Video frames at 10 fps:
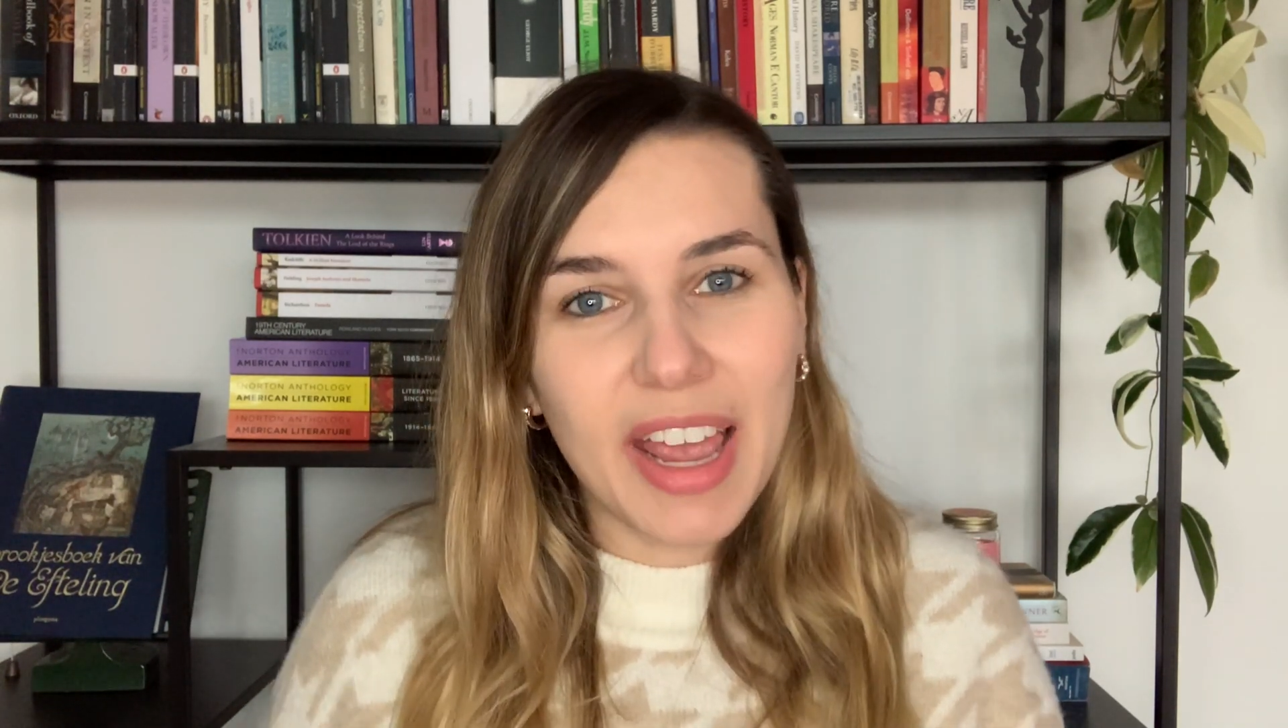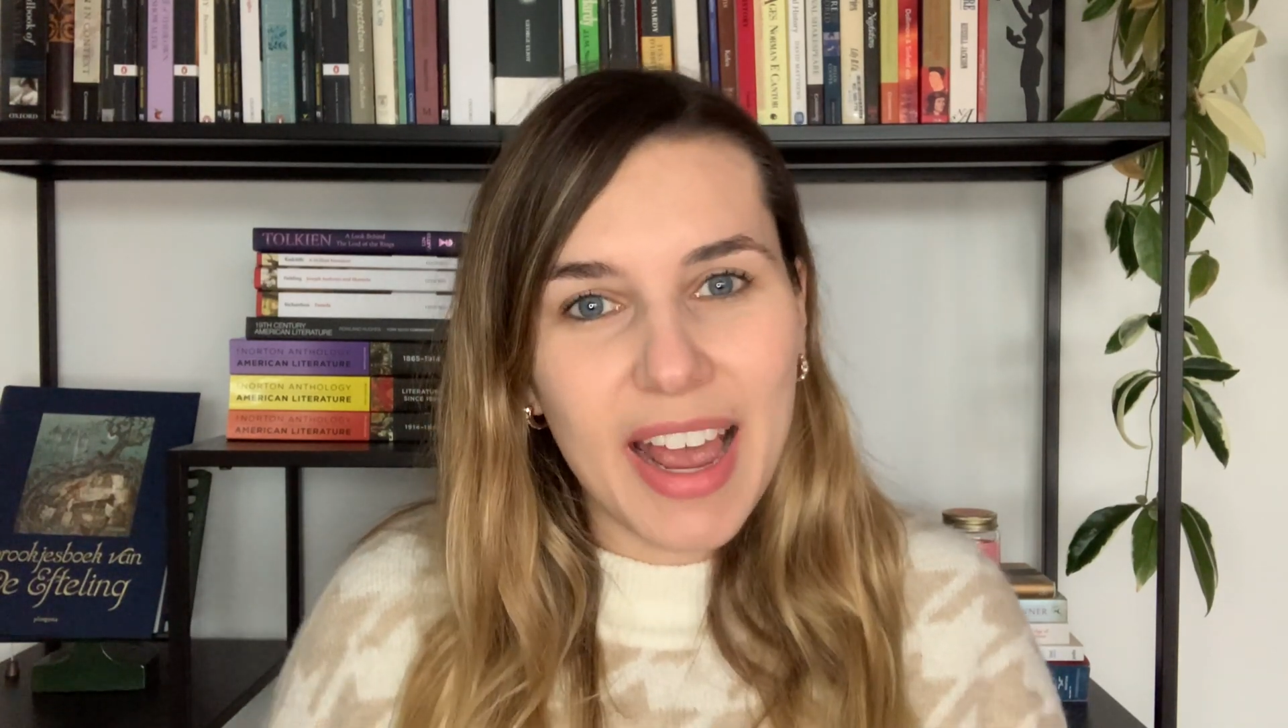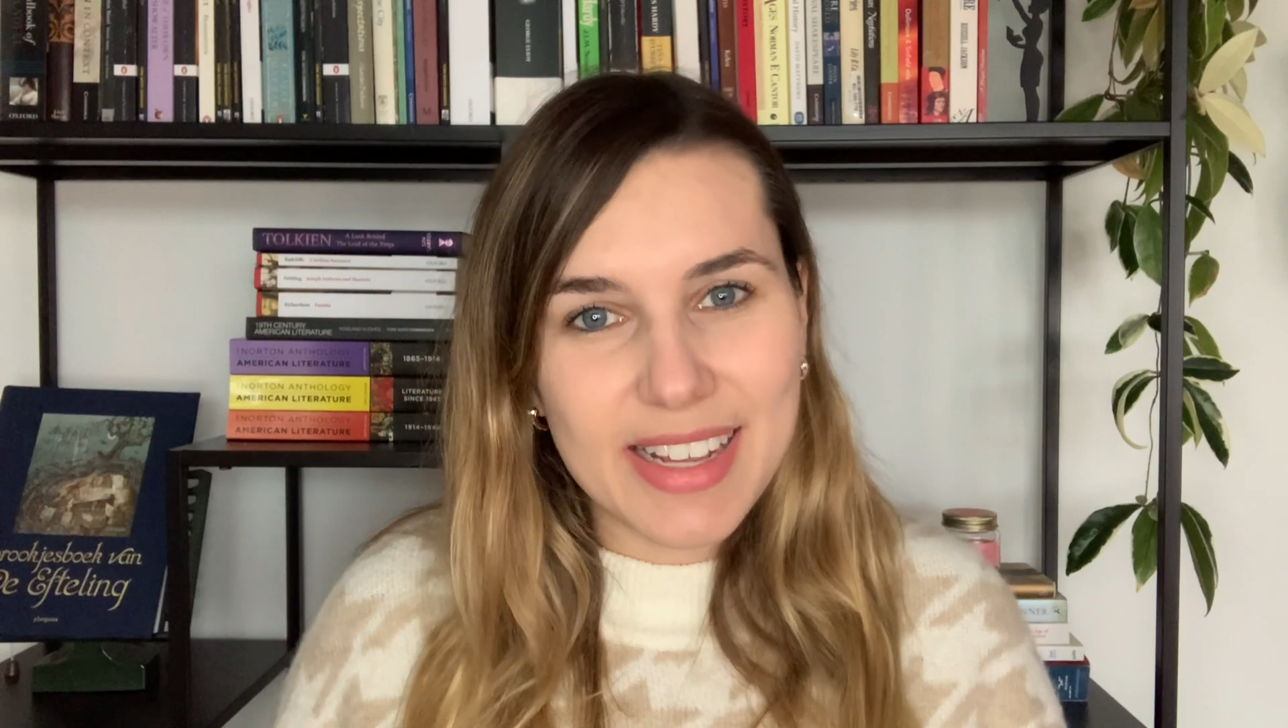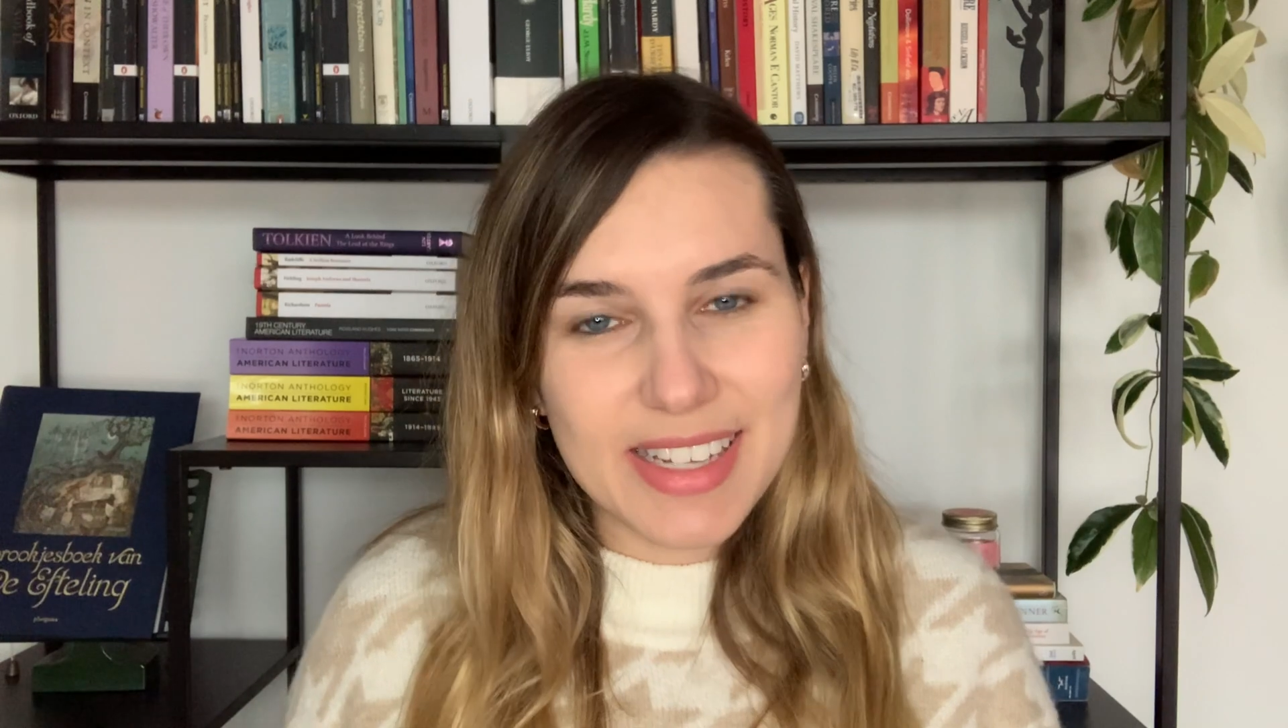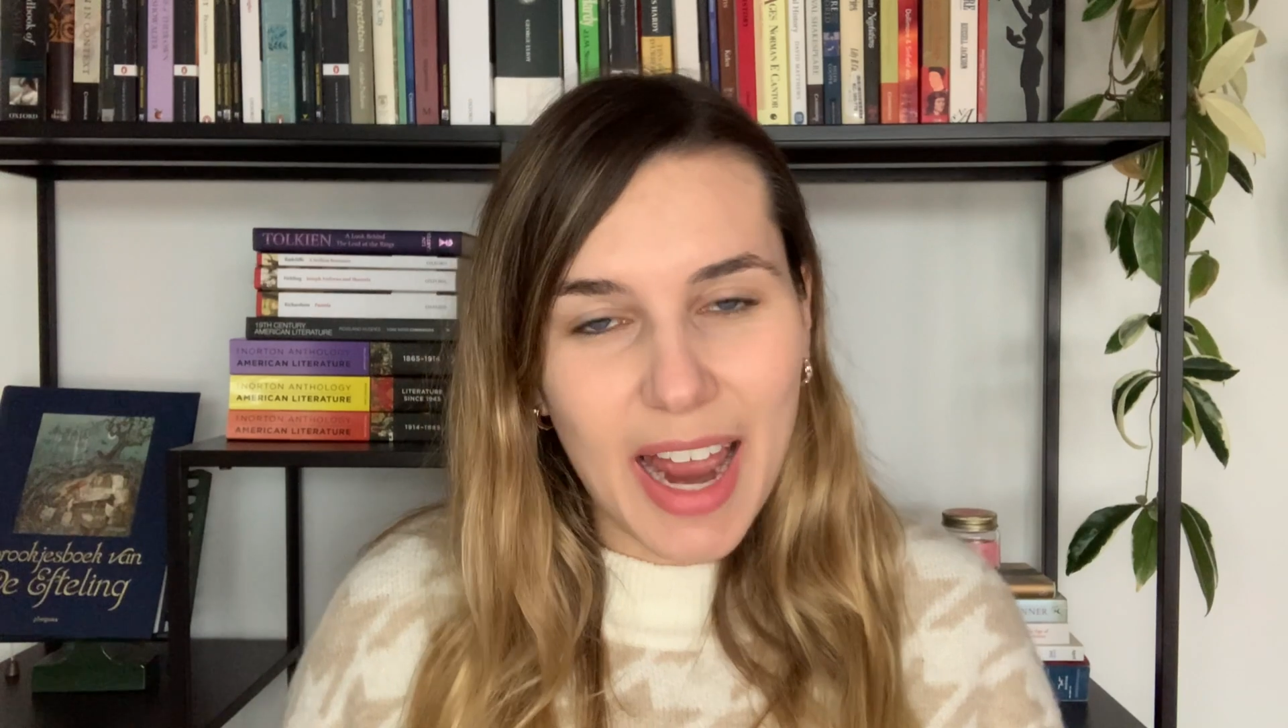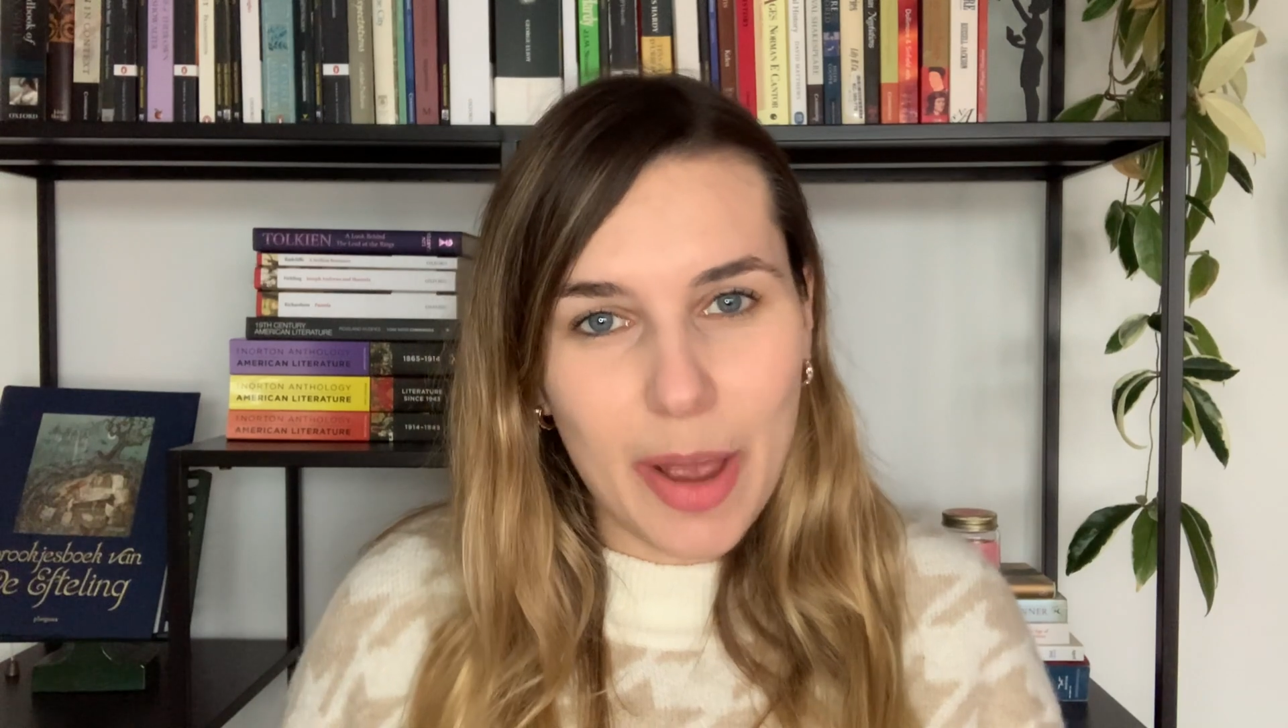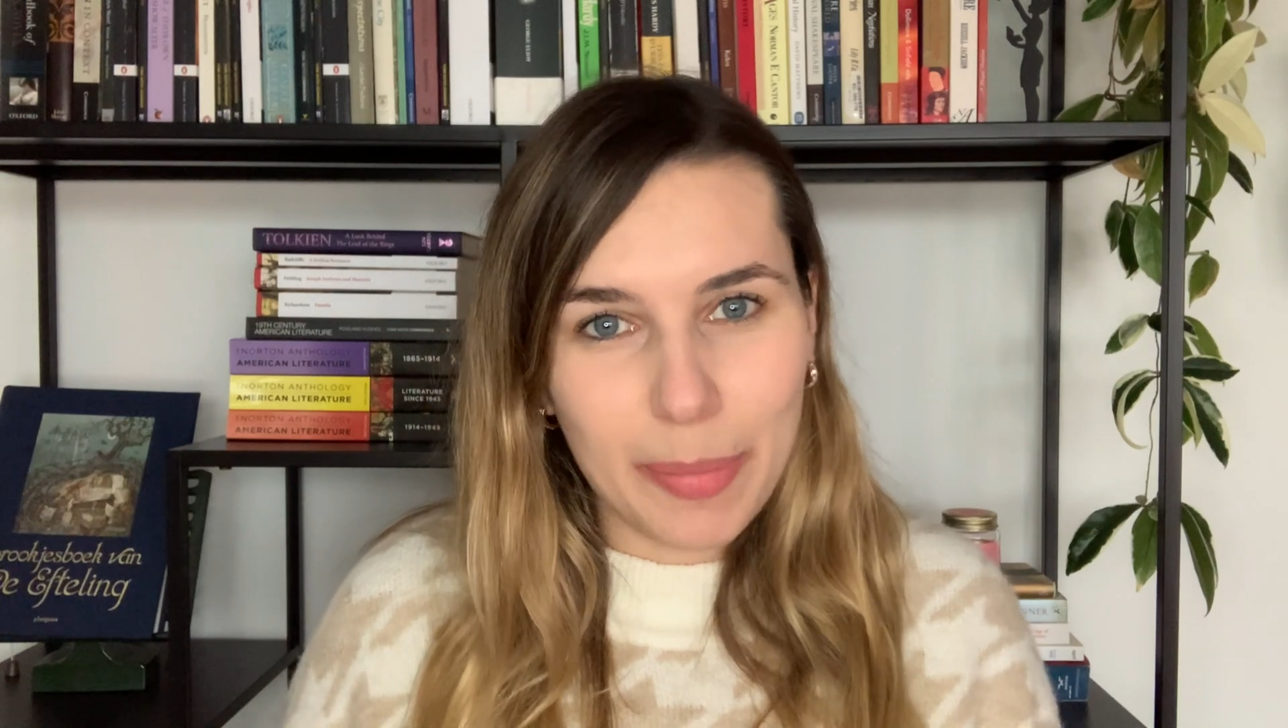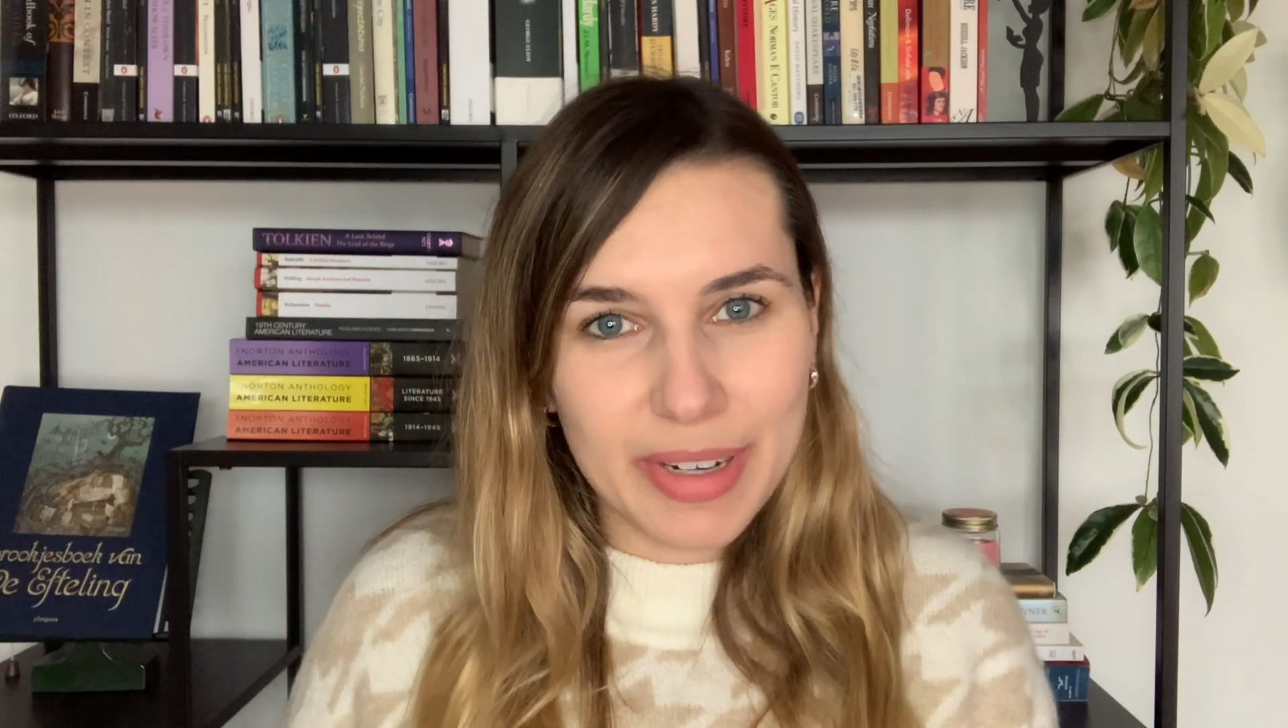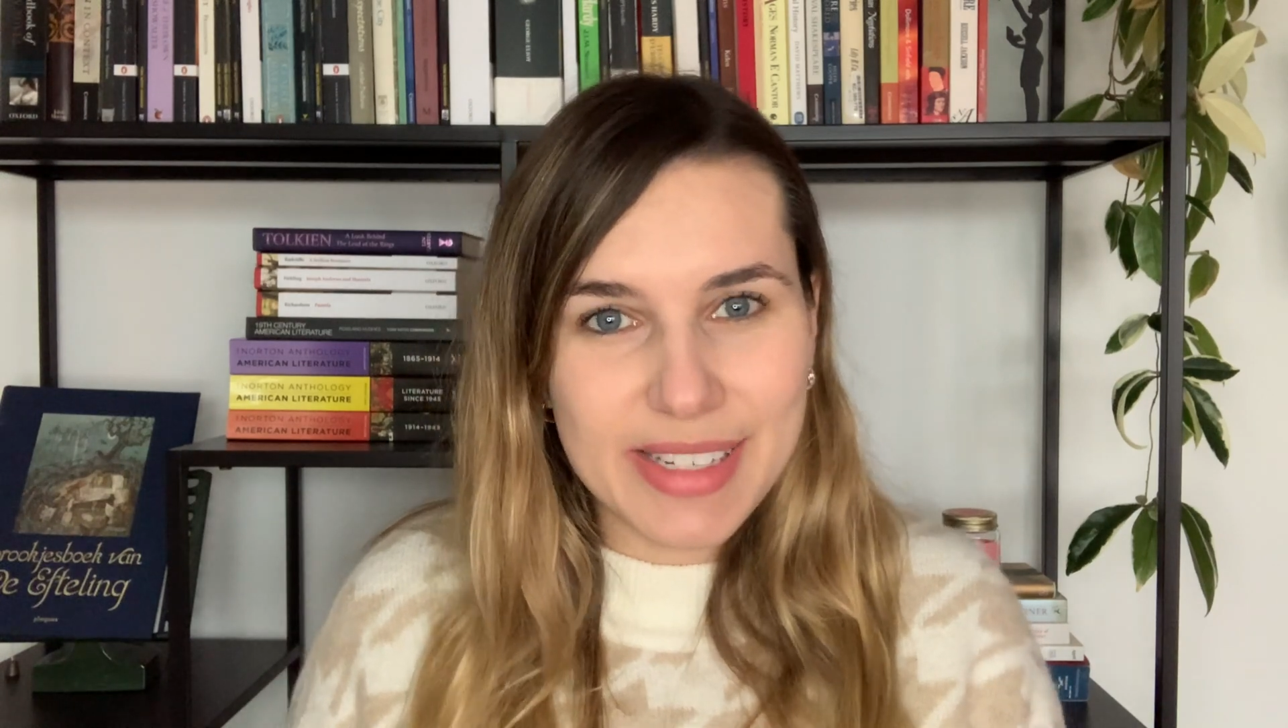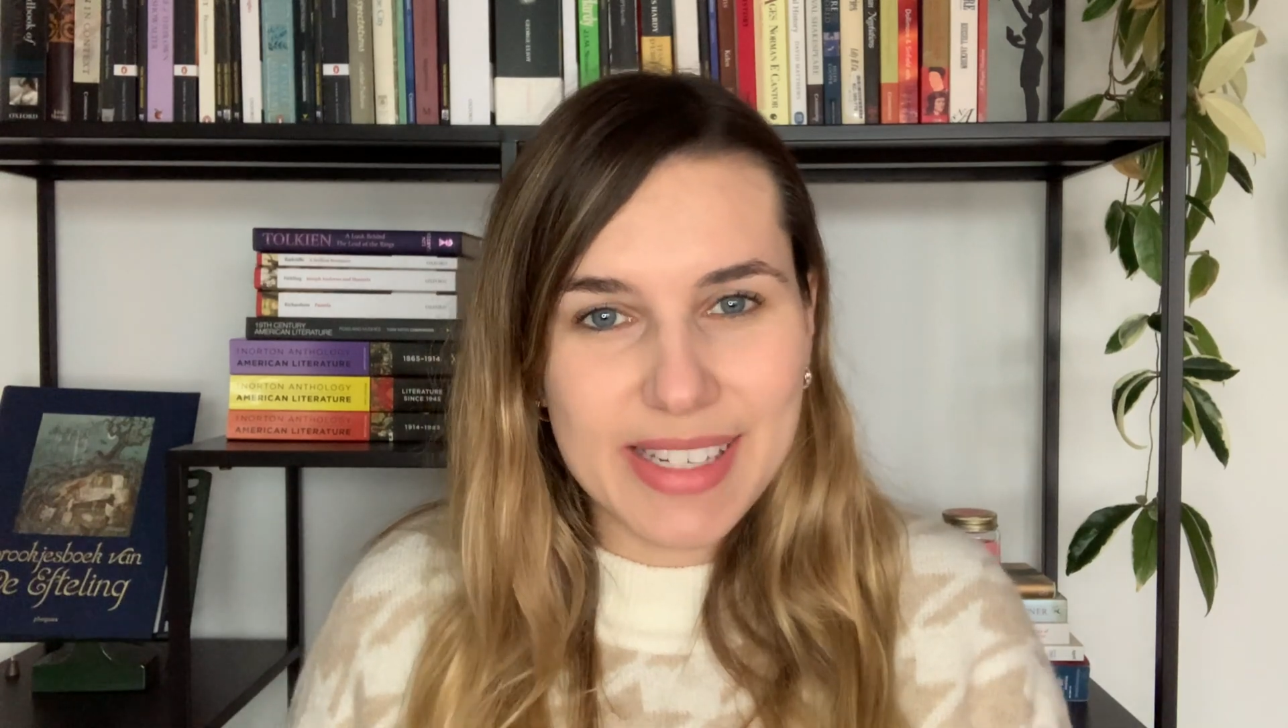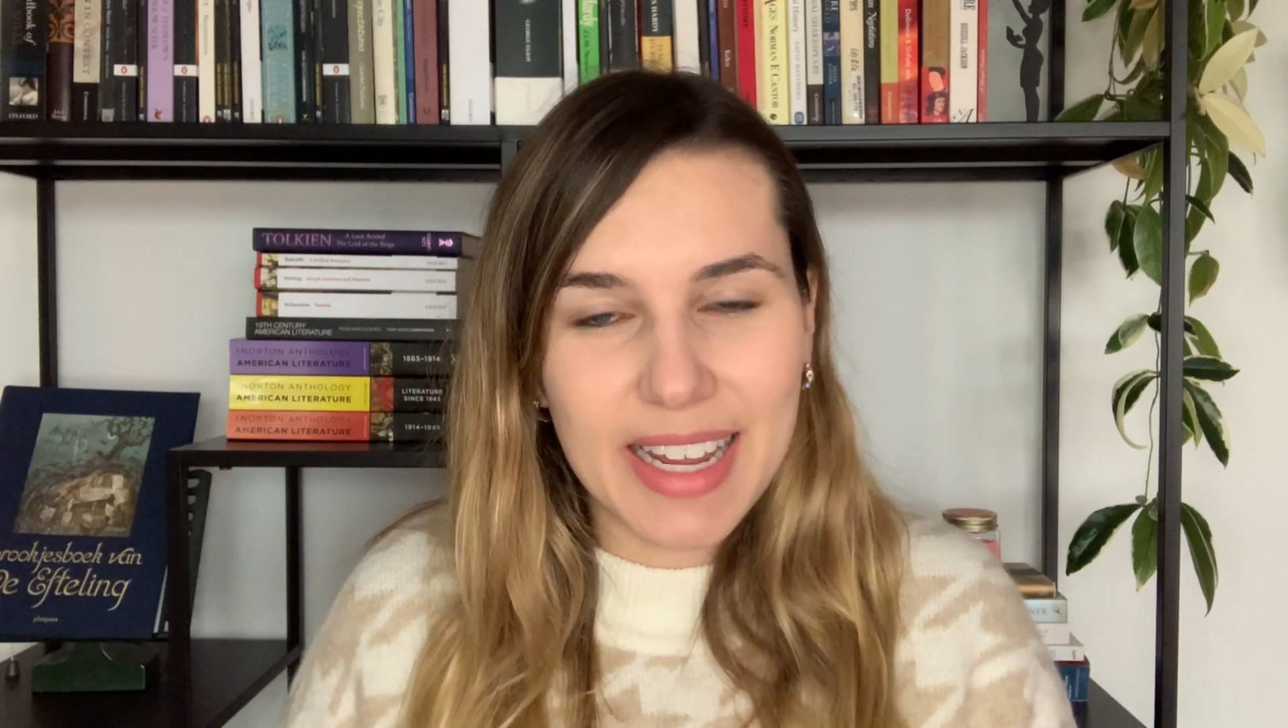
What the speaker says: as it happens